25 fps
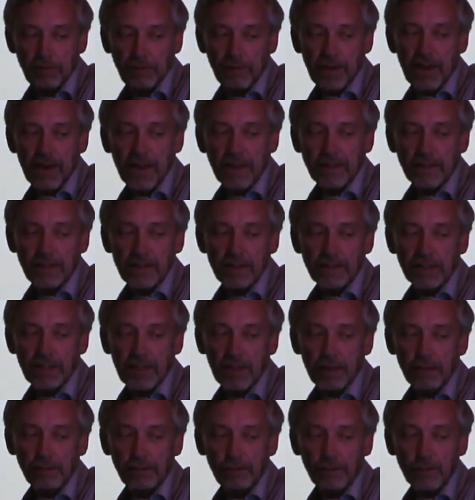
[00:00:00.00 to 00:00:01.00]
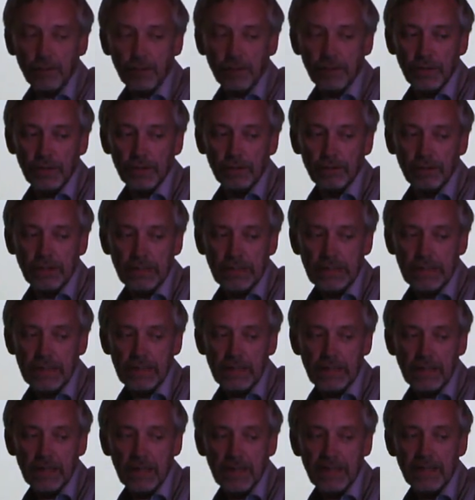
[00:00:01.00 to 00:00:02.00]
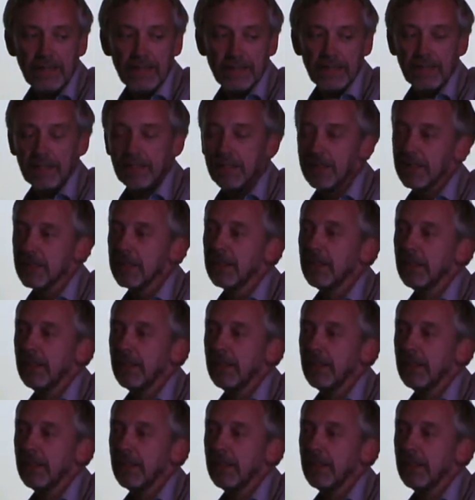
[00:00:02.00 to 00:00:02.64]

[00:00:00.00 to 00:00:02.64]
fad in California in the 80s,